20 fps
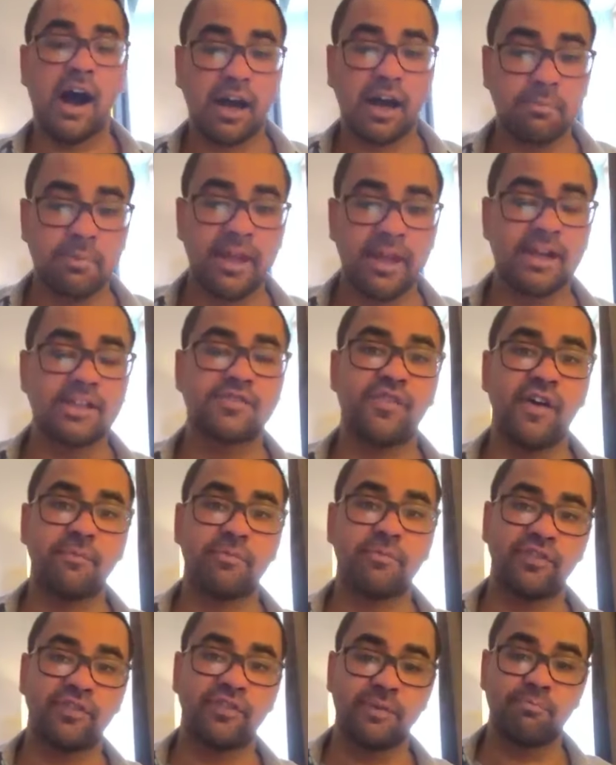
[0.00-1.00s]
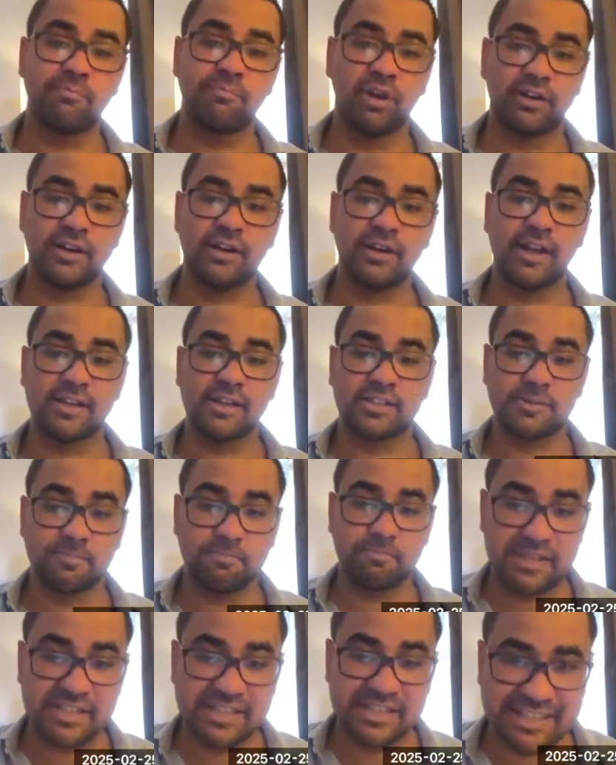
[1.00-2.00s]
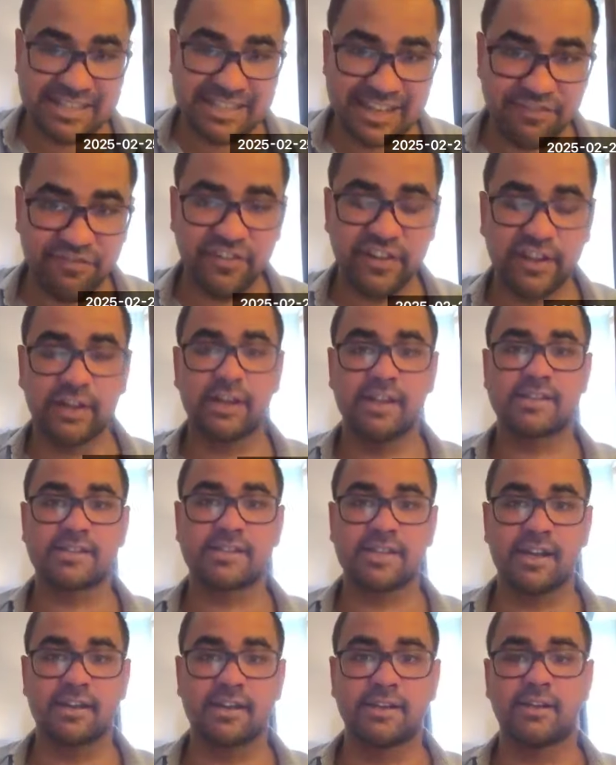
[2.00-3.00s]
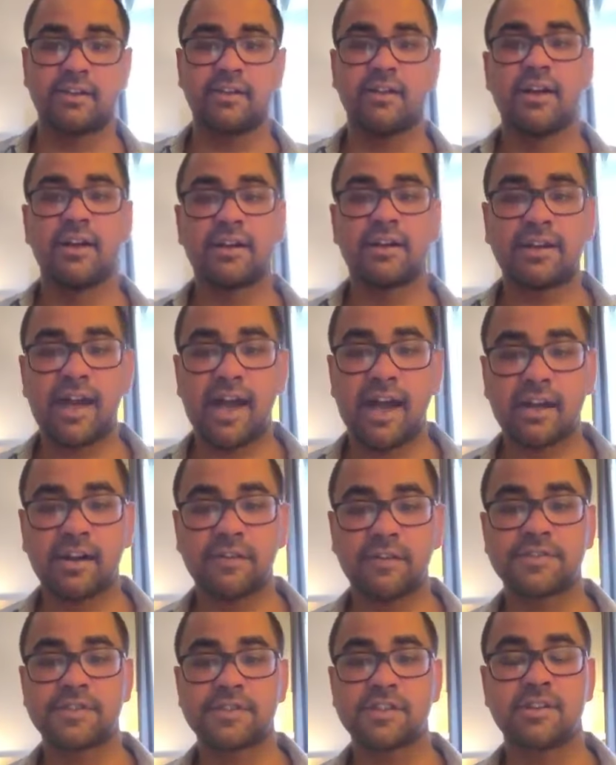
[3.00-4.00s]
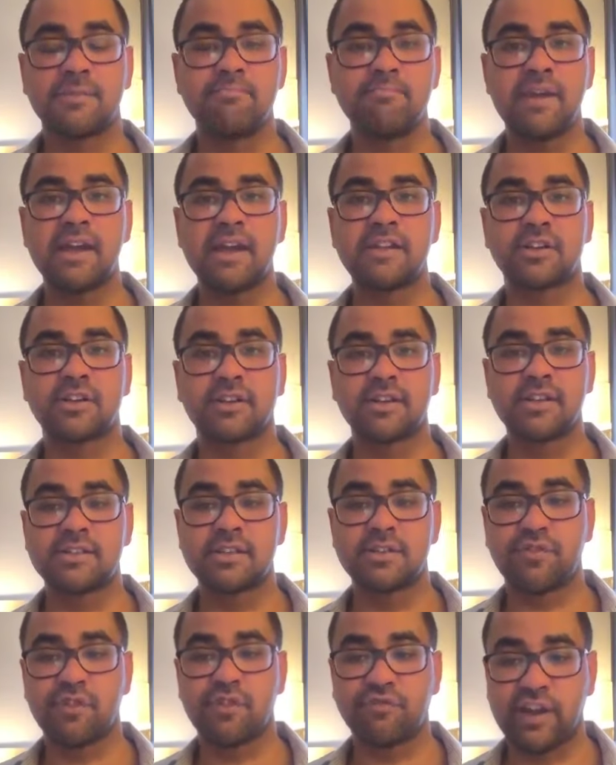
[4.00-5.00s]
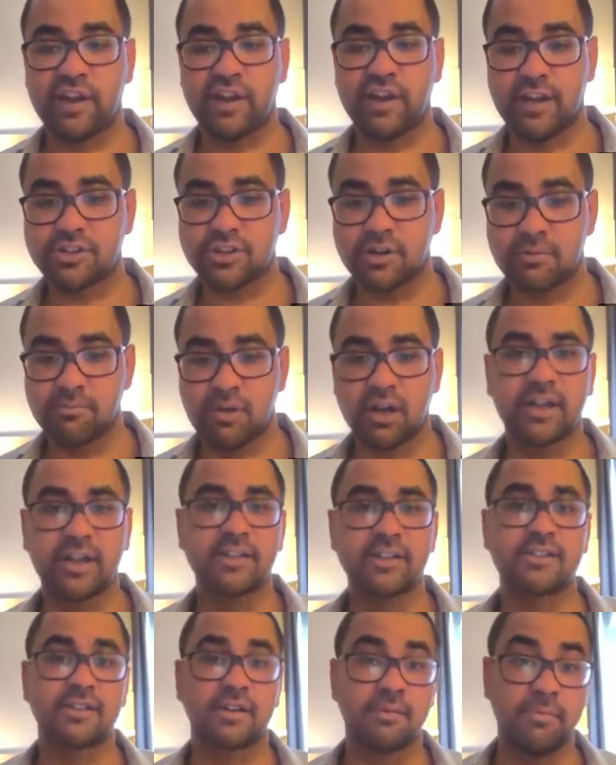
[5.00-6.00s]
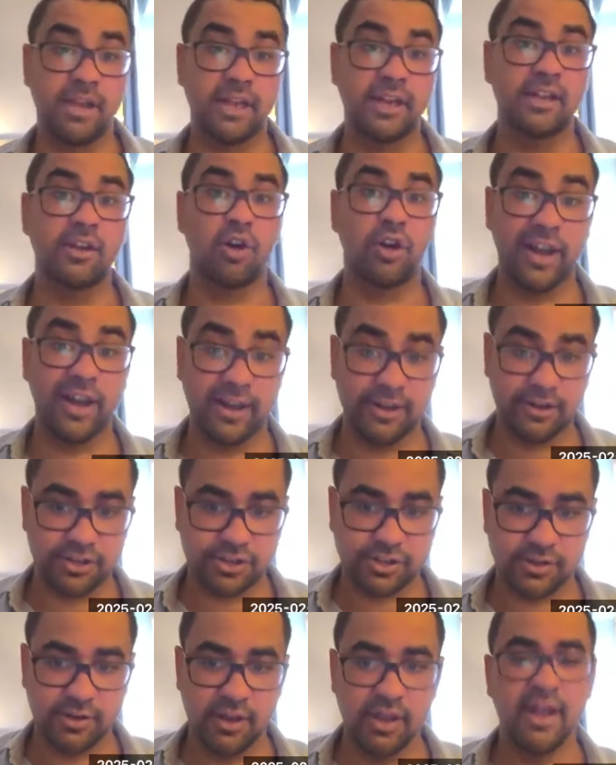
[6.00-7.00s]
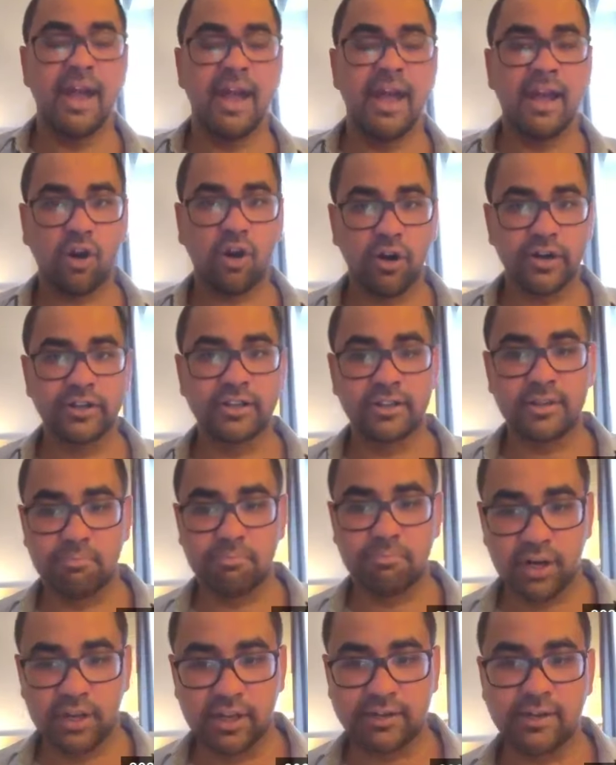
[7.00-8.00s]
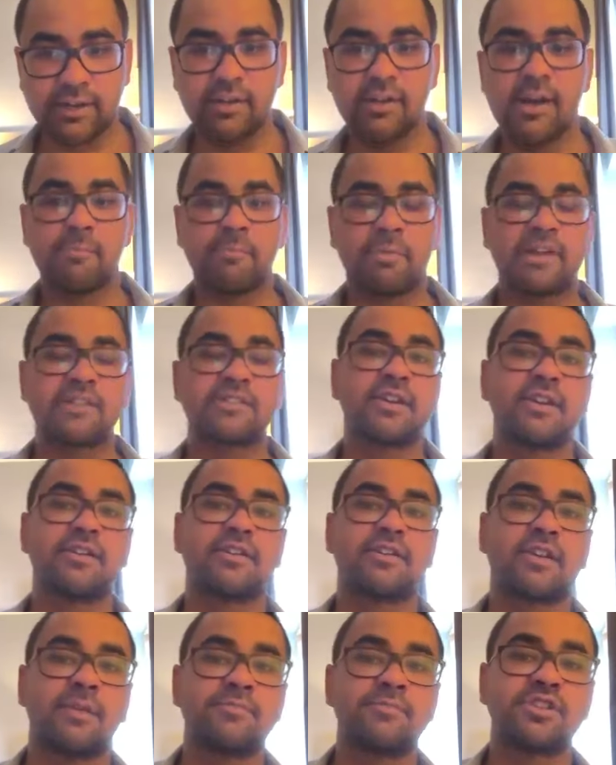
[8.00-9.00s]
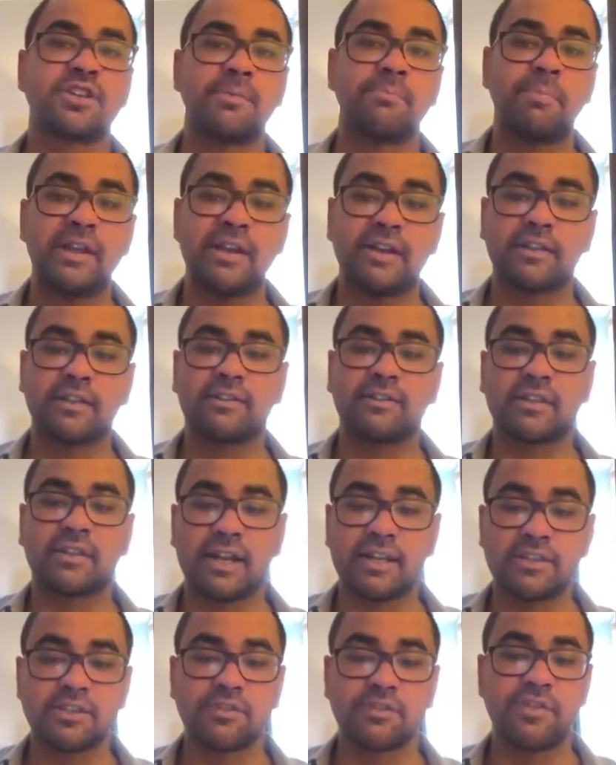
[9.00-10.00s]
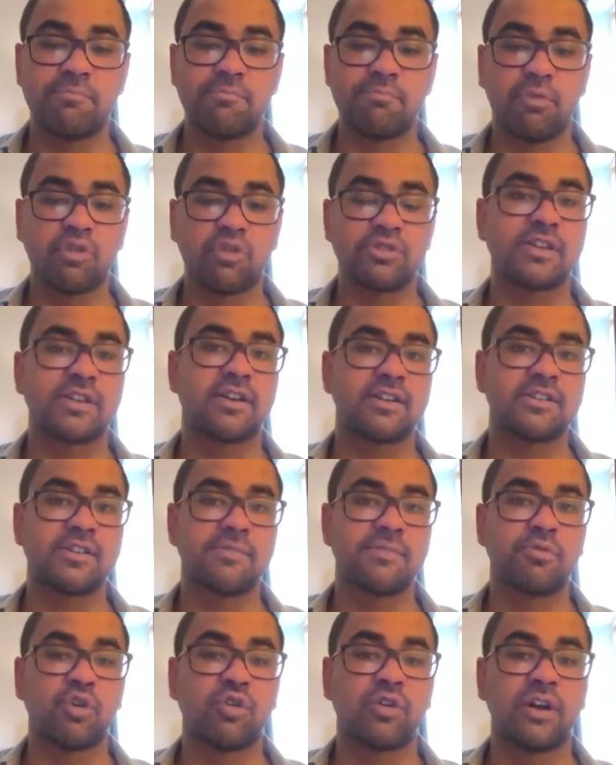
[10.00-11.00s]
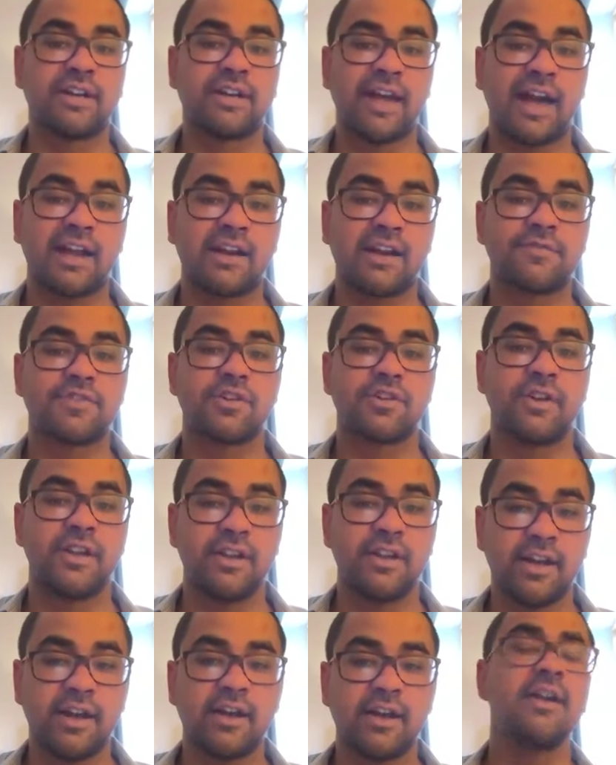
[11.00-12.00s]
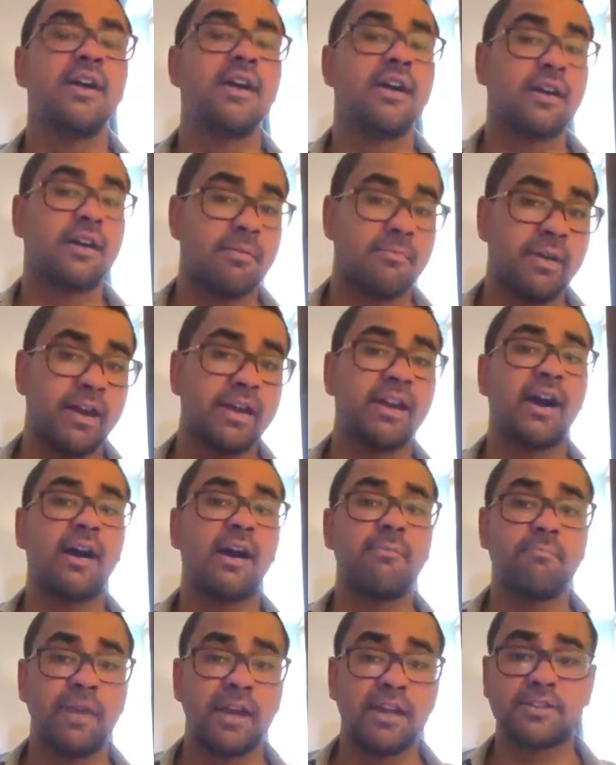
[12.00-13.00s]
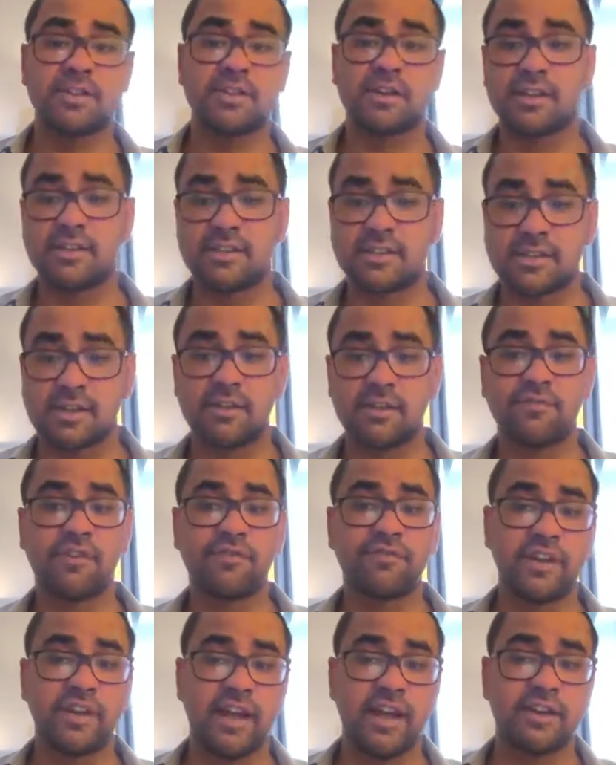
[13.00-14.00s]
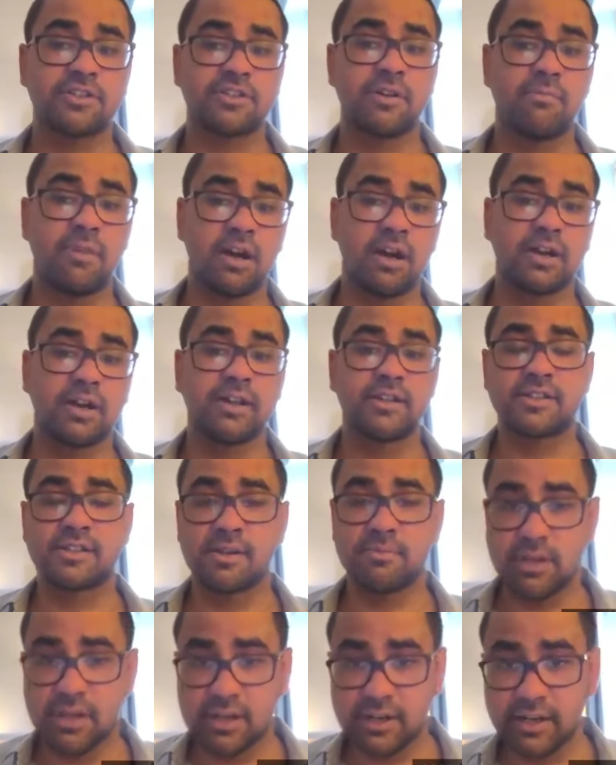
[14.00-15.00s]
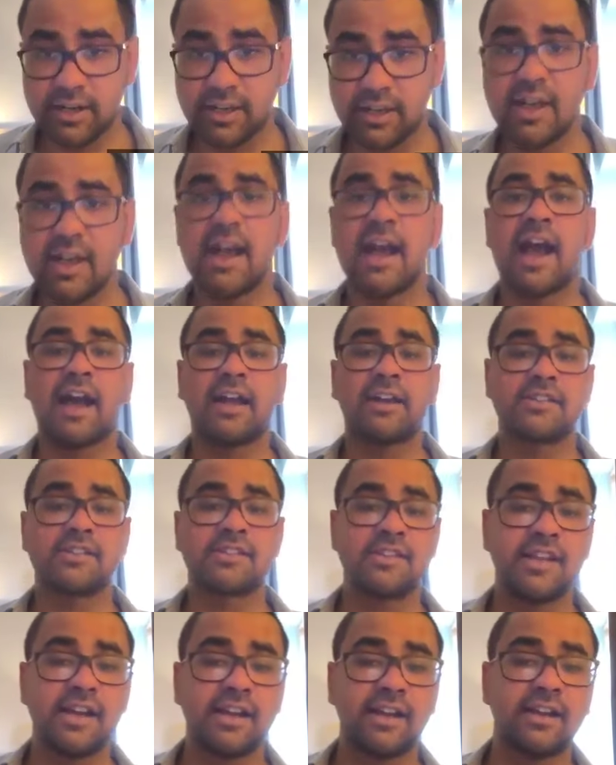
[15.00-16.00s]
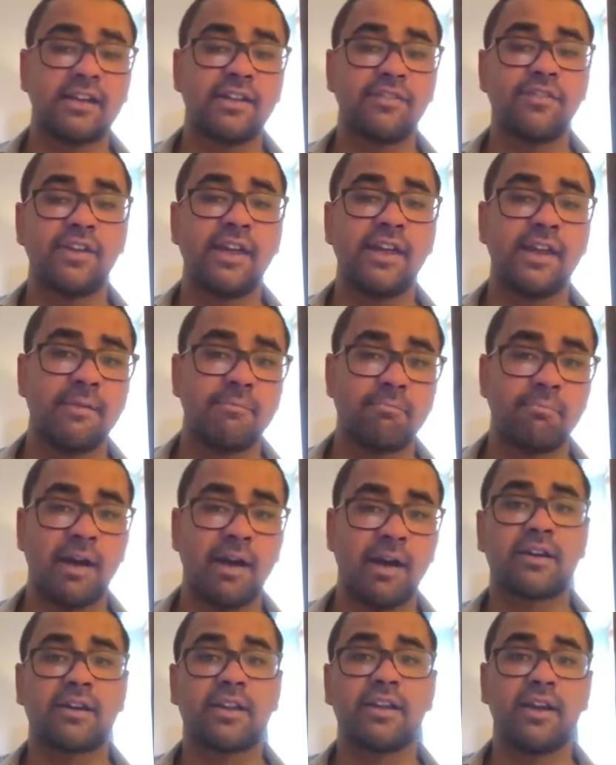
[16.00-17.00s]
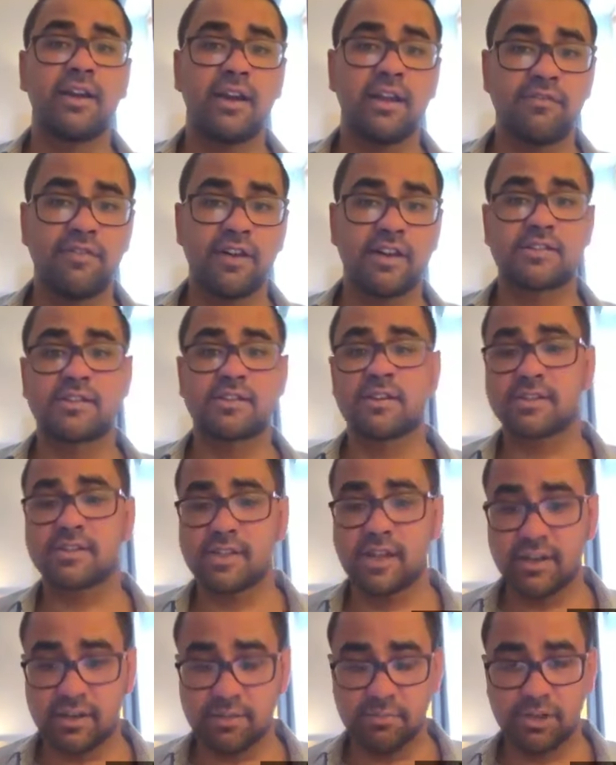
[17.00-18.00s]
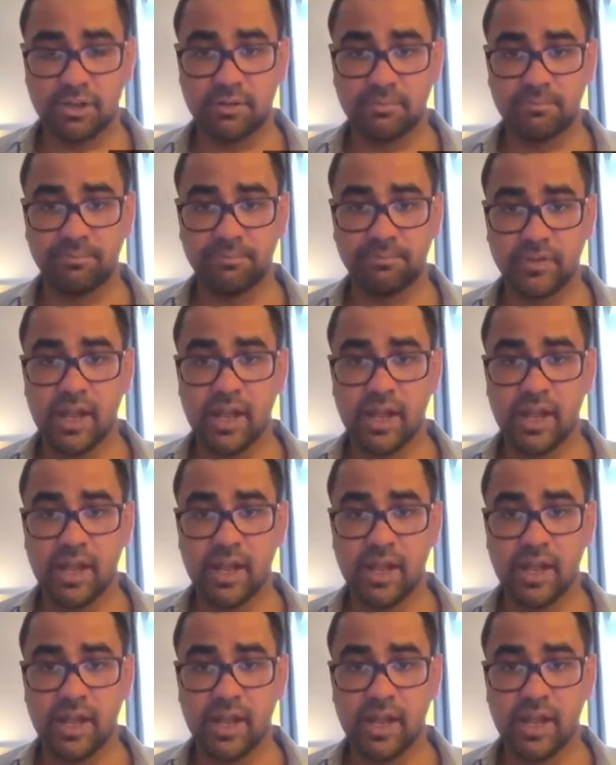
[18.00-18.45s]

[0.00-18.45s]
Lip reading: RBI's February bulletin has specifically cited tariffs as a major reason for financial markets remaining on edge. According to the bulletin, President Trump's repeated threats of imposing reciprocal tariffs on India remain a major concern for financial market stability and is negatively impacting investor sentiment.